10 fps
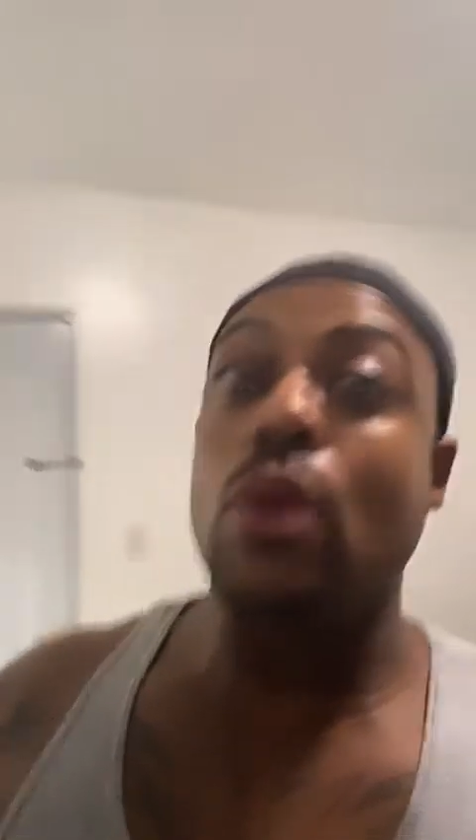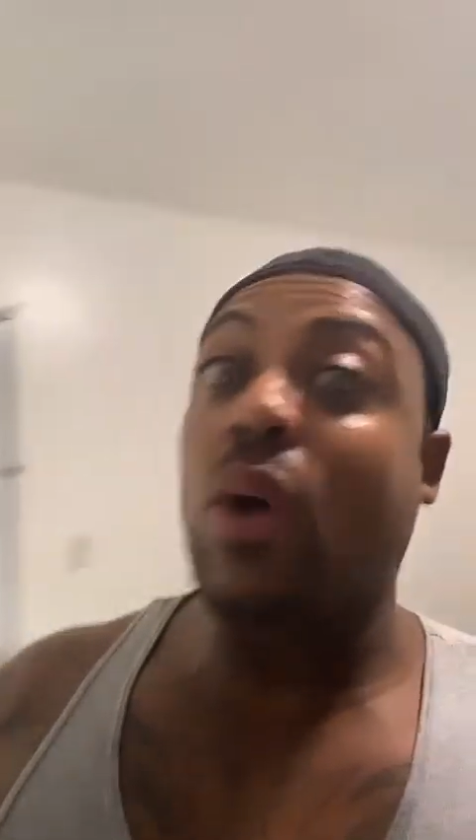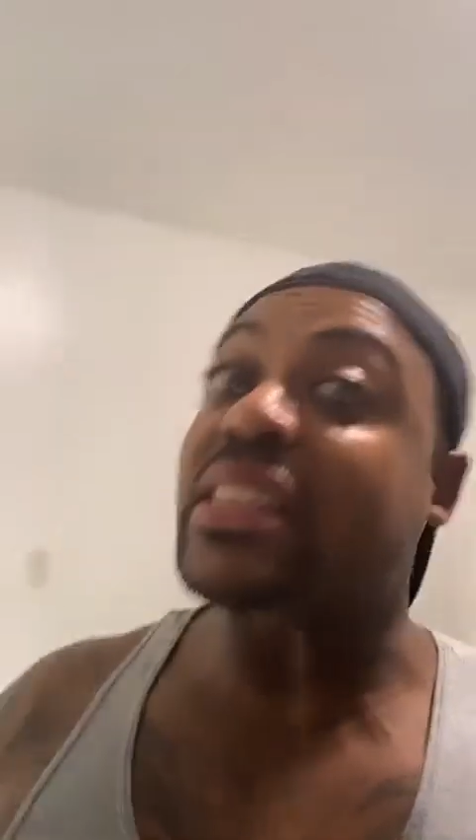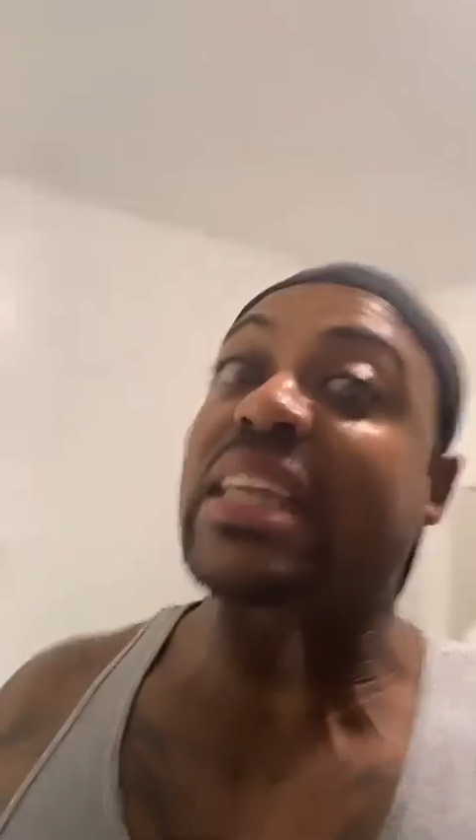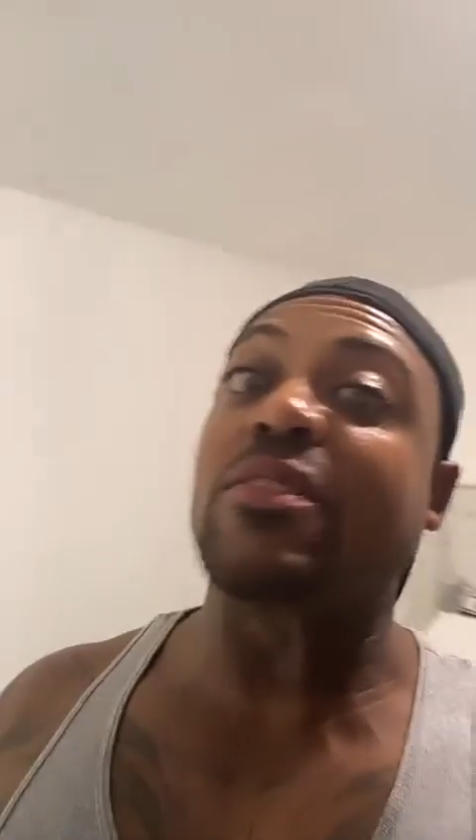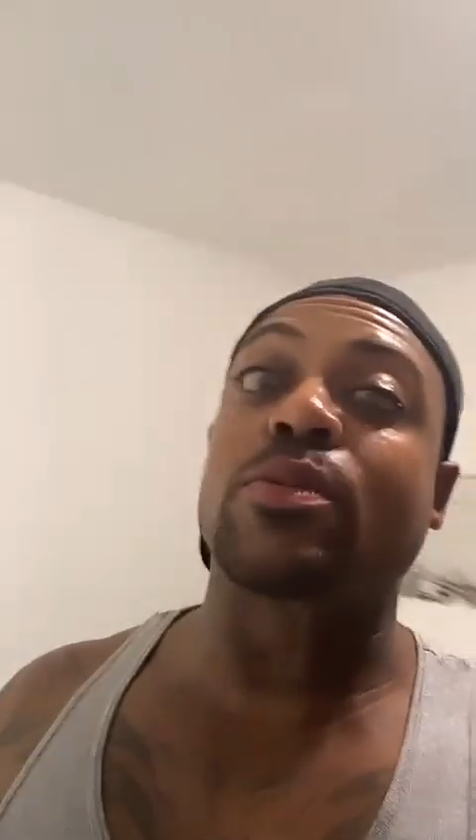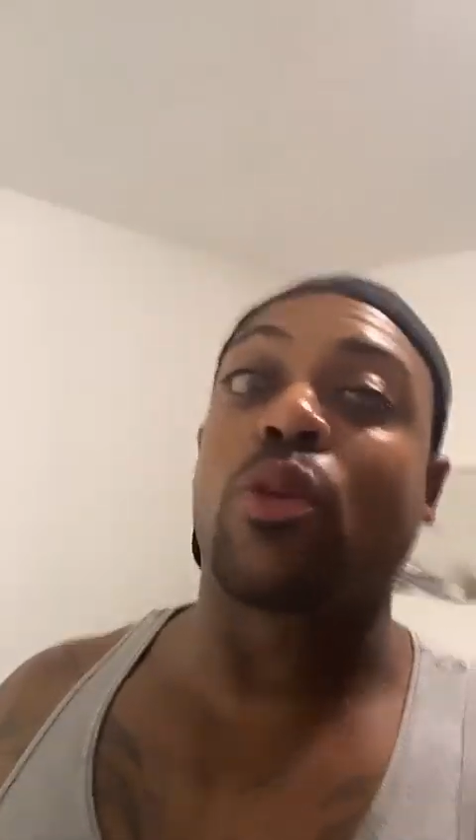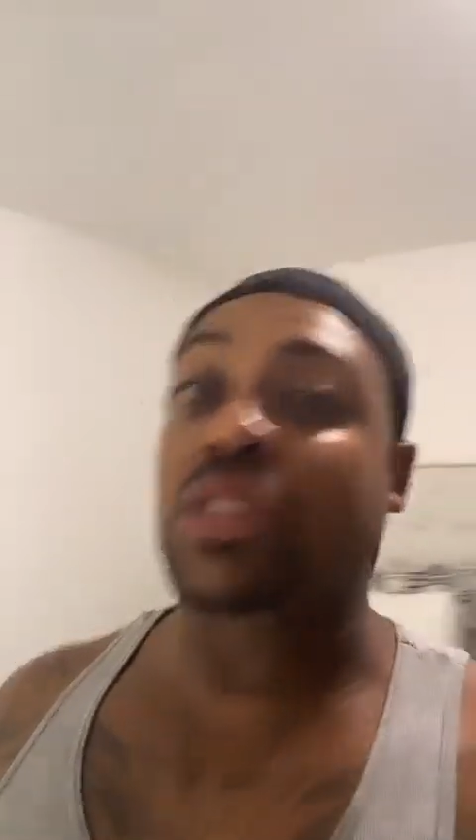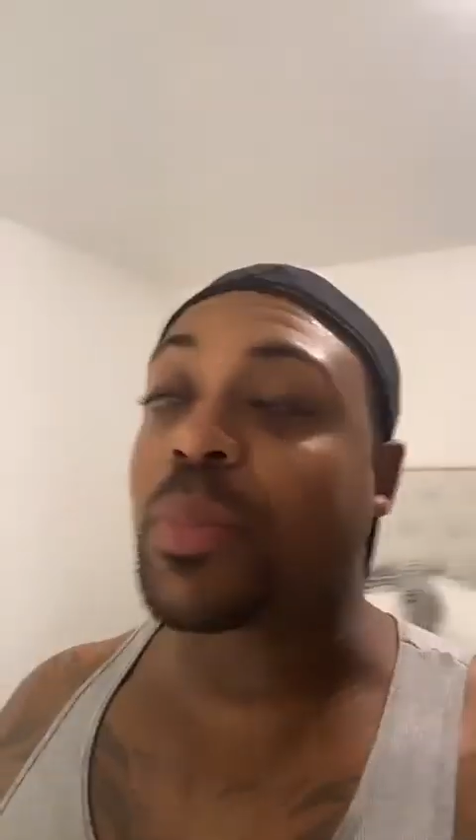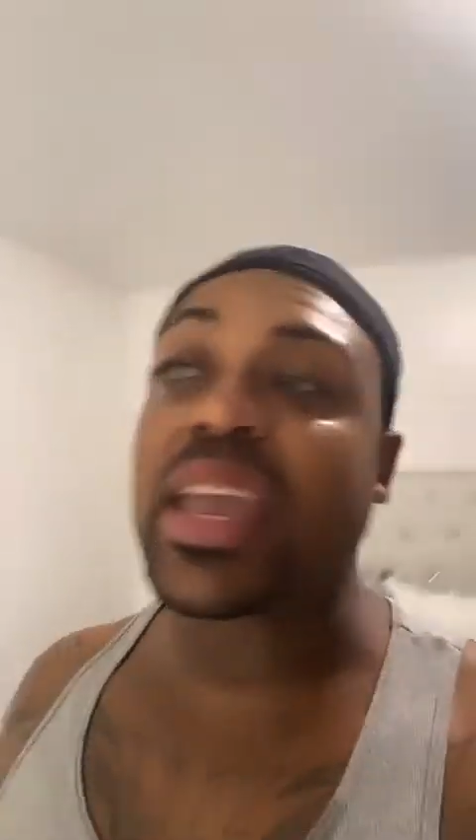even
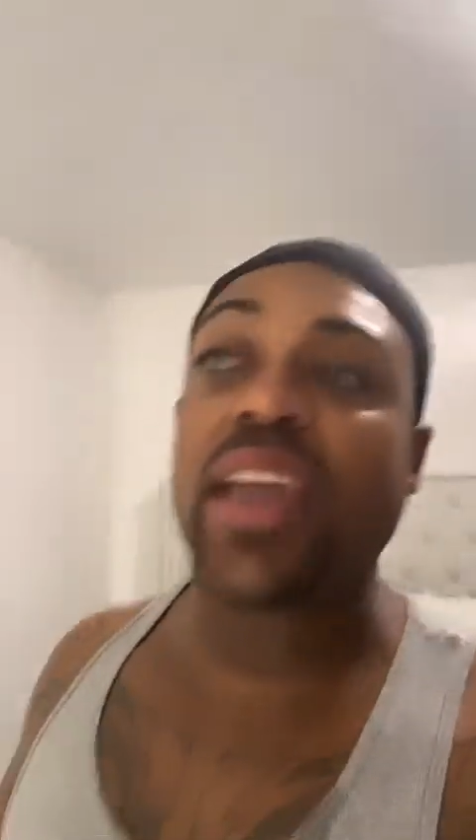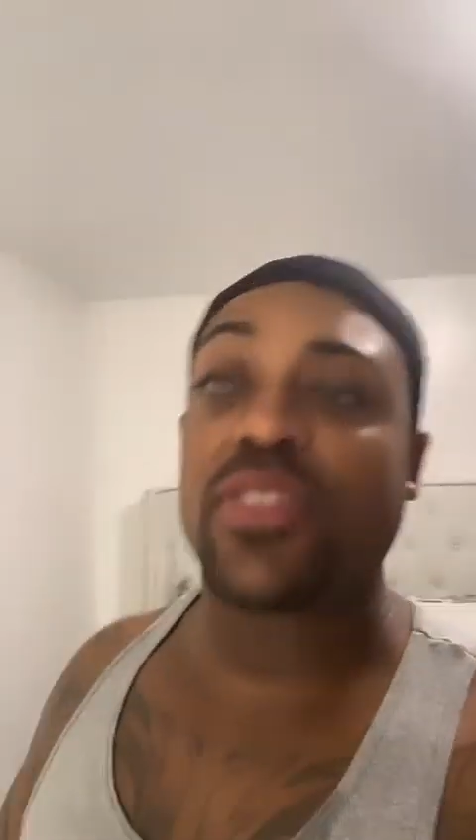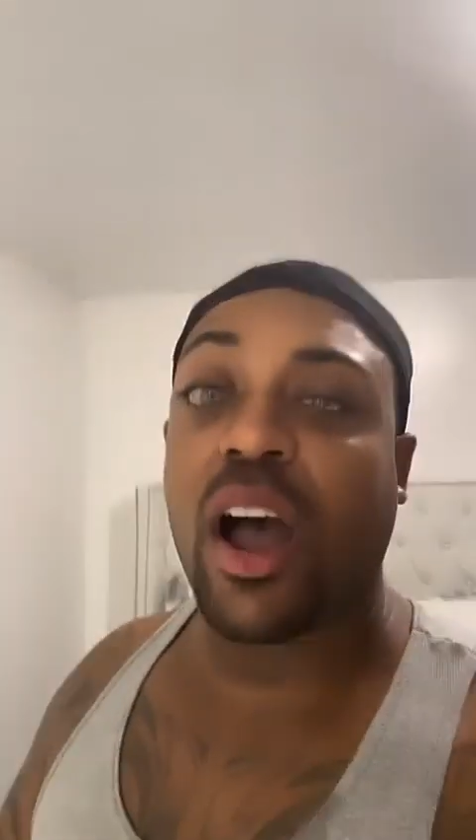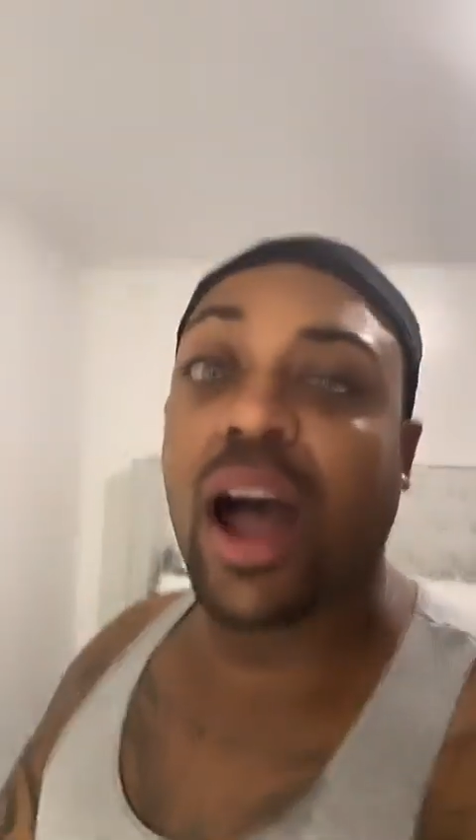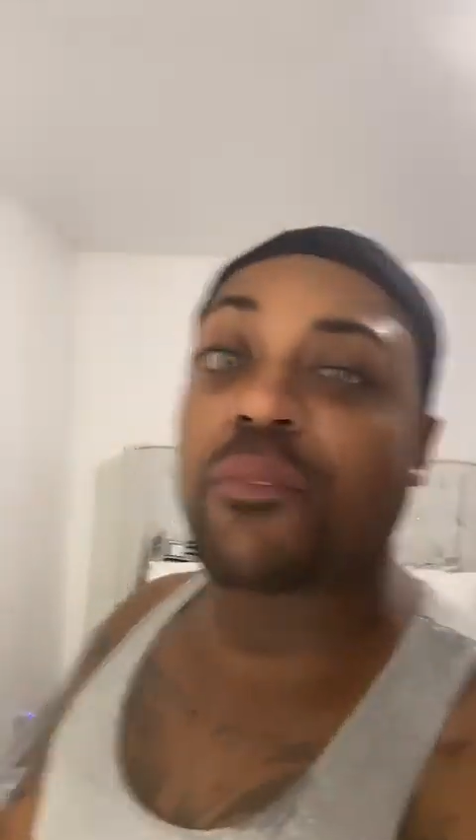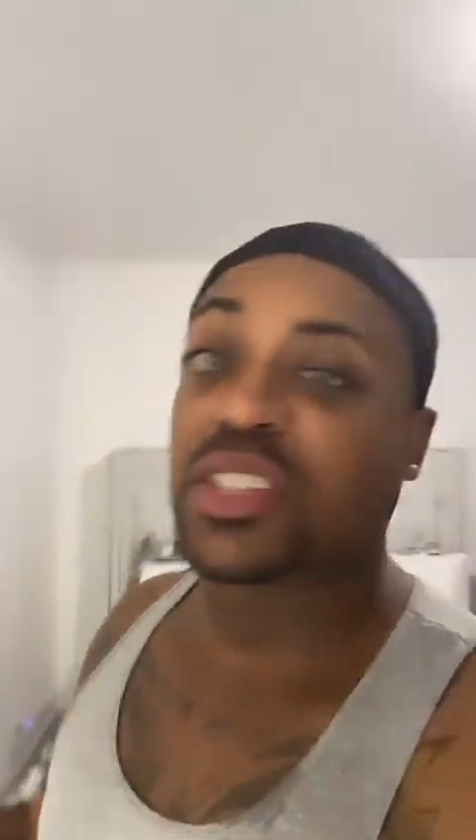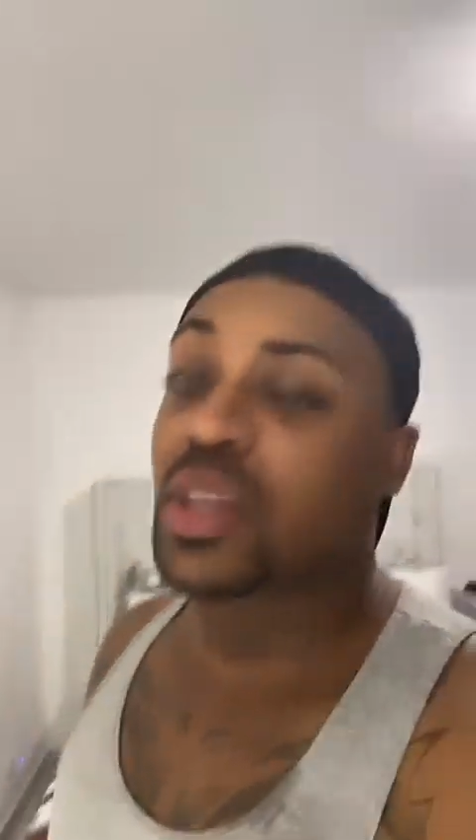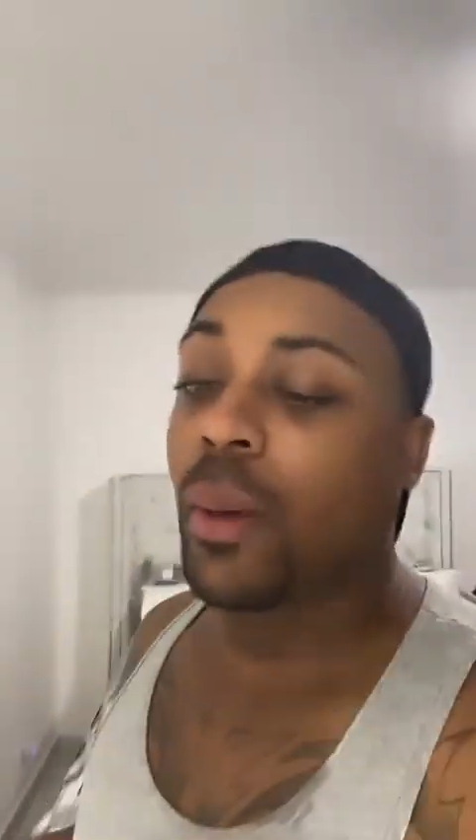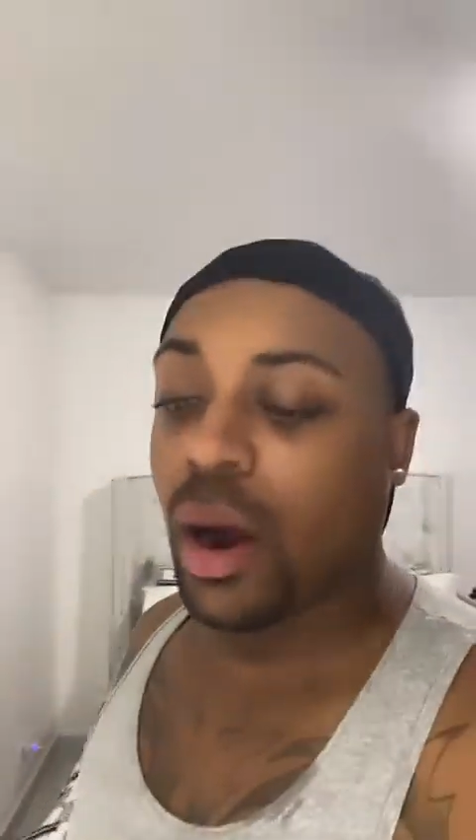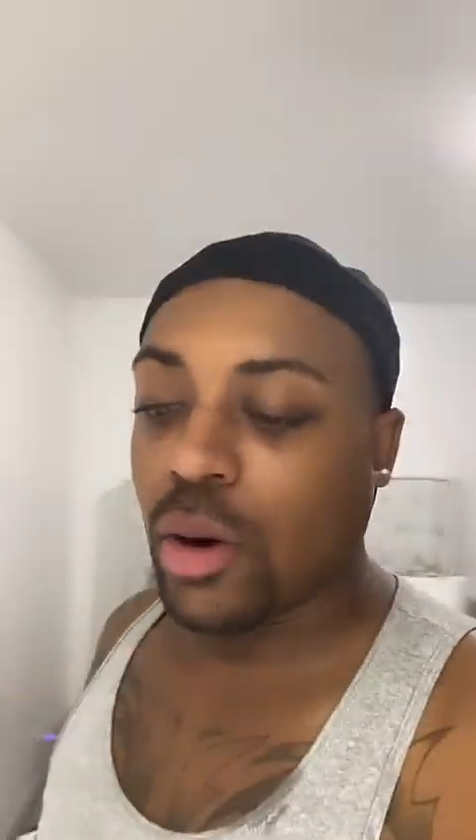supposed to be in the office
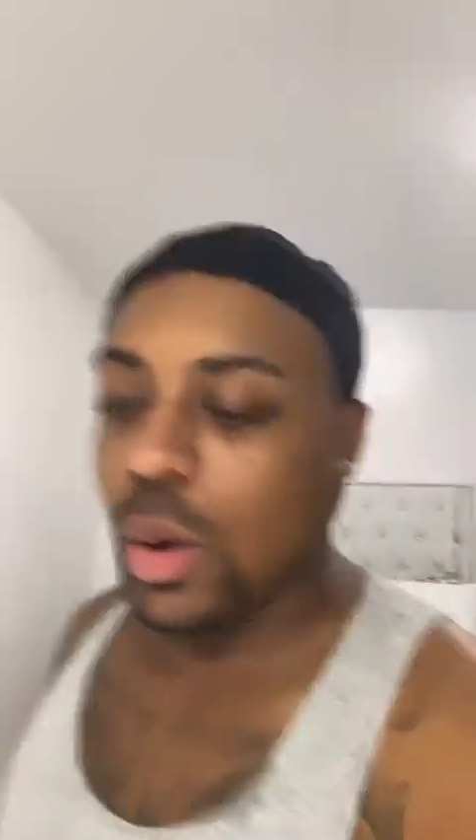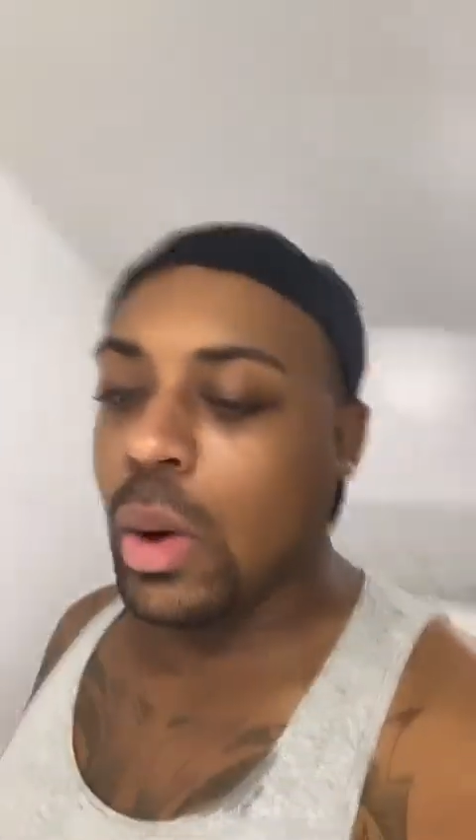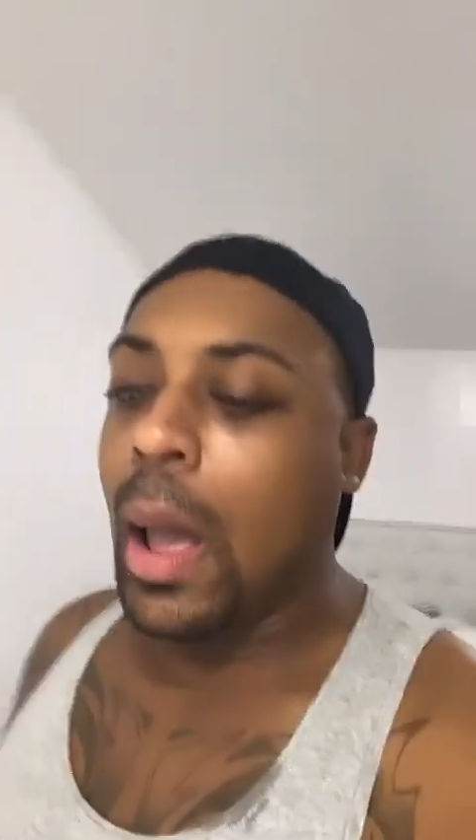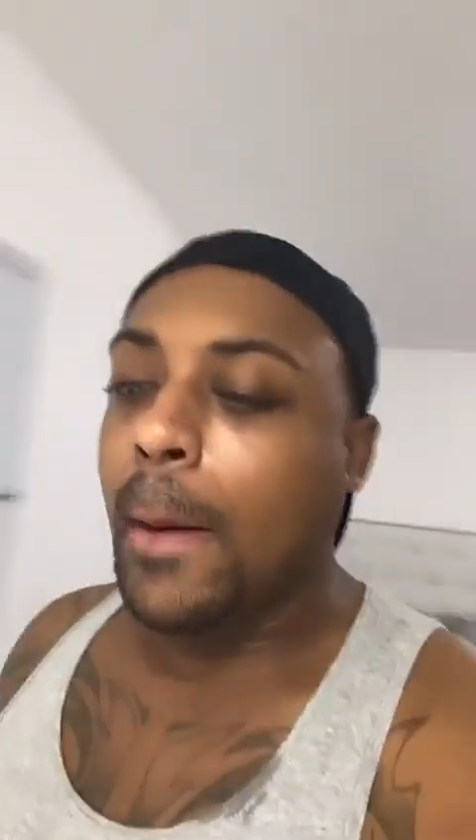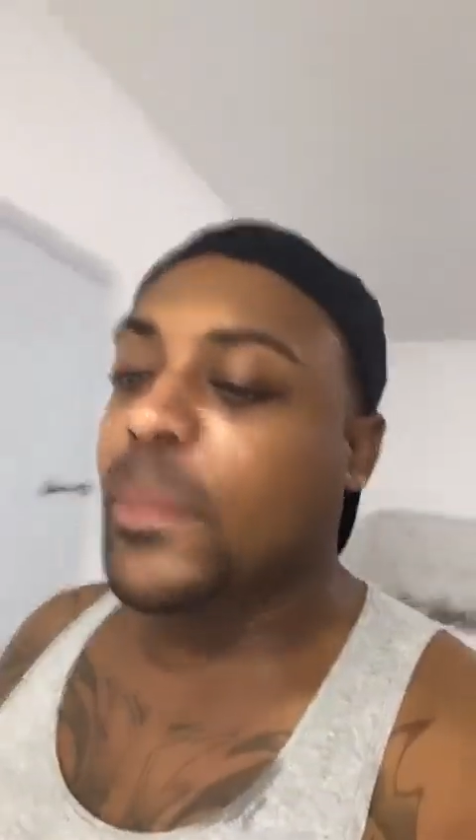tomorrow,